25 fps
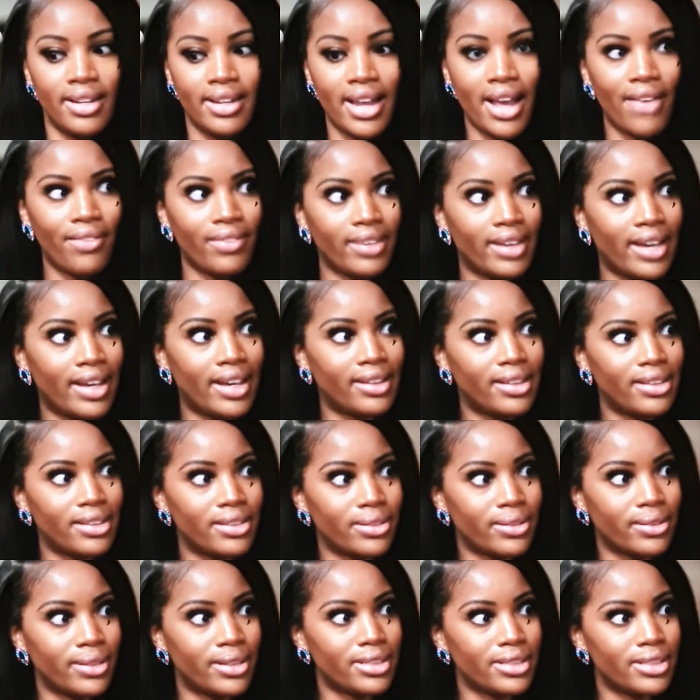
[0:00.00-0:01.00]
navigate
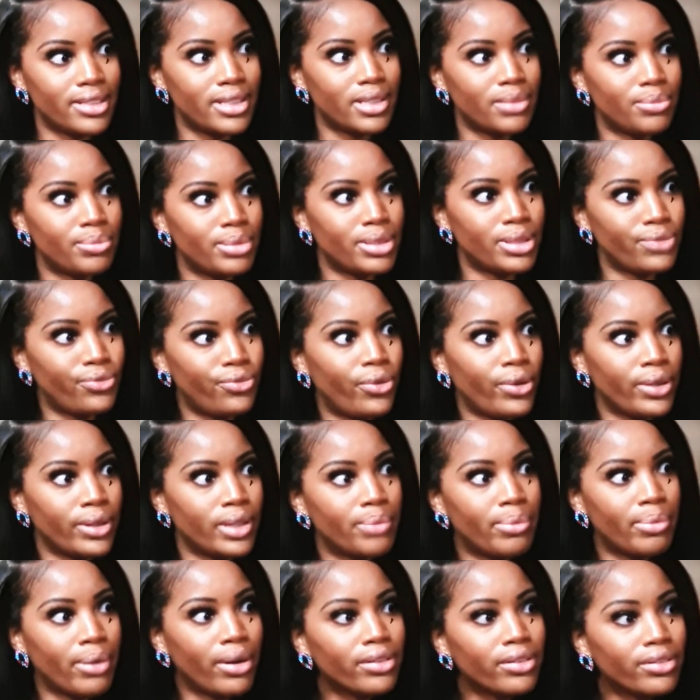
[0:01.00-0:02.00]
this relationship for
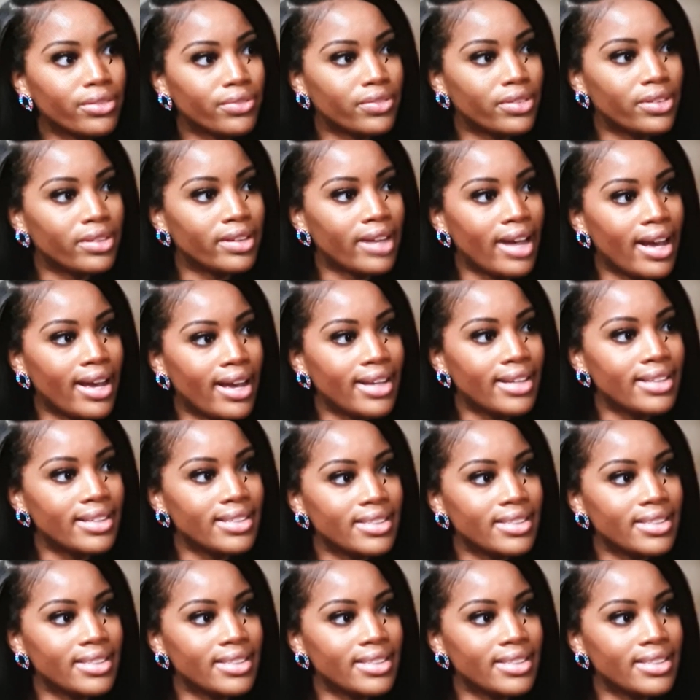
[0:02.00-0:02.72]
the both of you guys.